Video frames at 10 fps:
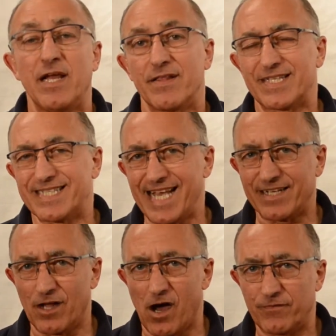The
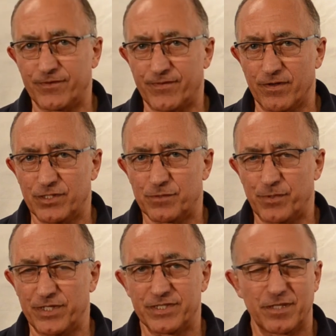second half of those
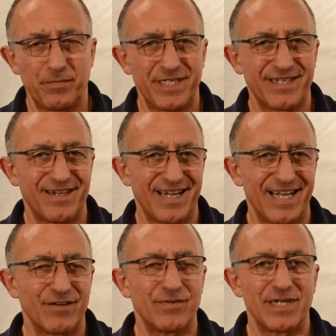sprints can be done
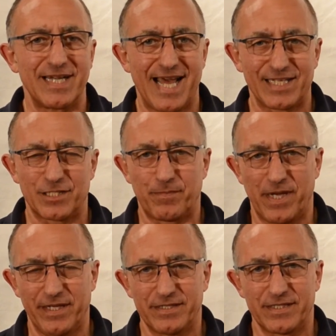at a relaxed
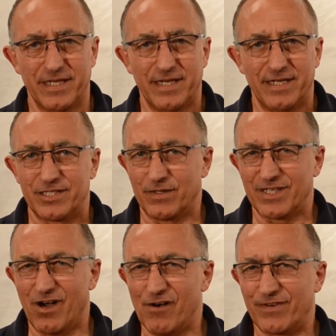pace. So it's
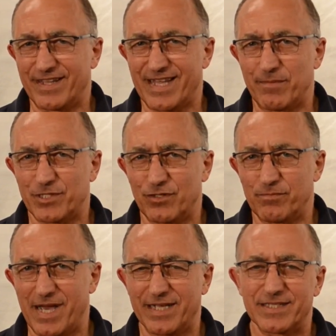half length absolute
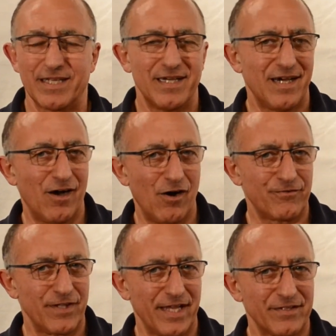max,
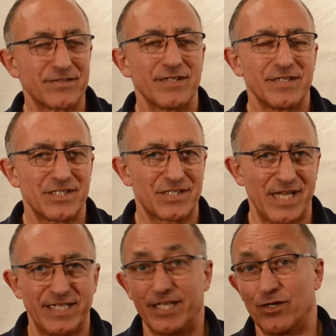half length
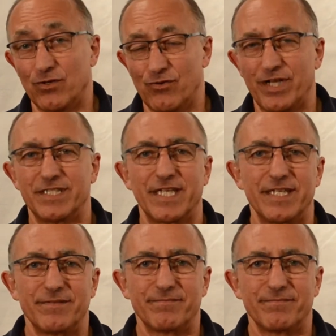steady or easy.